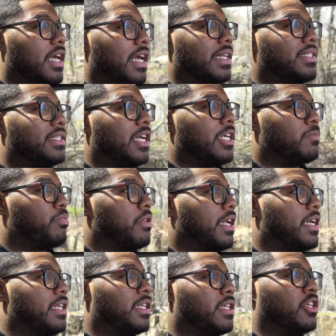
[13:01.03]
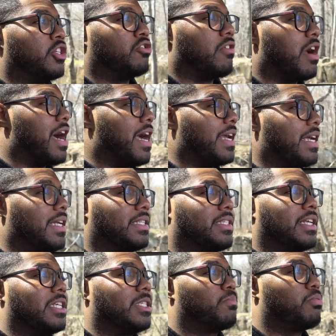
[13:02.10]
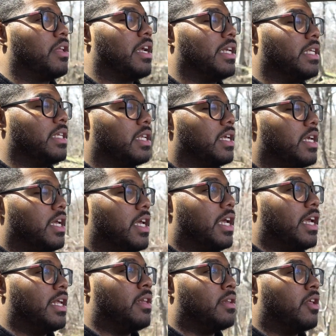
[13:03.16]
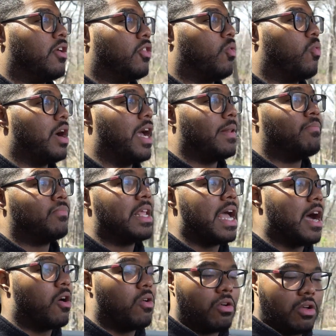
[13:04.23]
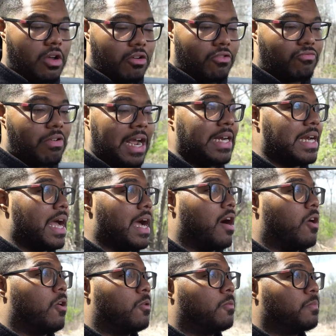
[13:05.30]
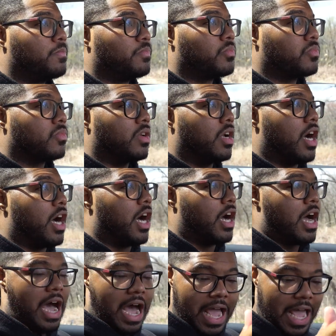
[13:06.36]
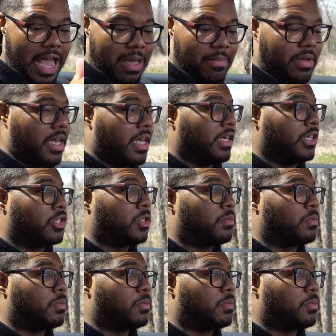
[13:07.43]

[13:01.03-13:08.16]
it stays planted in the dry. It stays planted in the wet. Now, right now, I am in